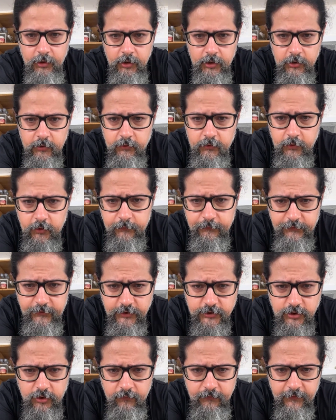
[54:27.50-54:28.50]
We got to
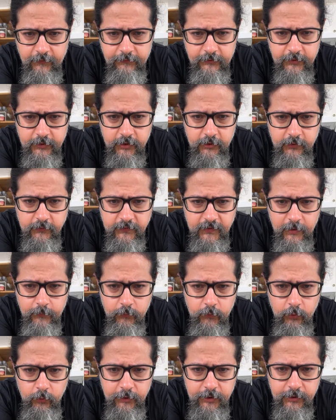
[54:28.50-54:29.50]
finish off everything because
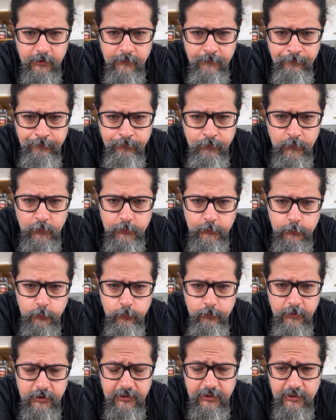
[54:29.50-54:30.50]
I'm going to
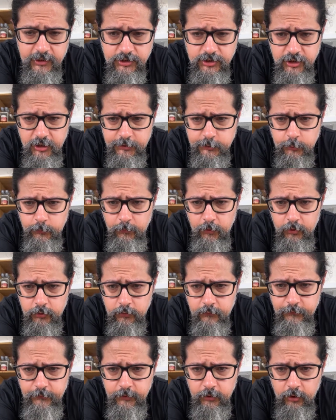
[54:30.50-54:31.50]
Malaysia
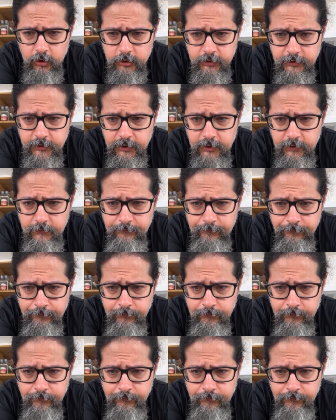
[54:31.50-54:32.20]
tomorrow for a holiday.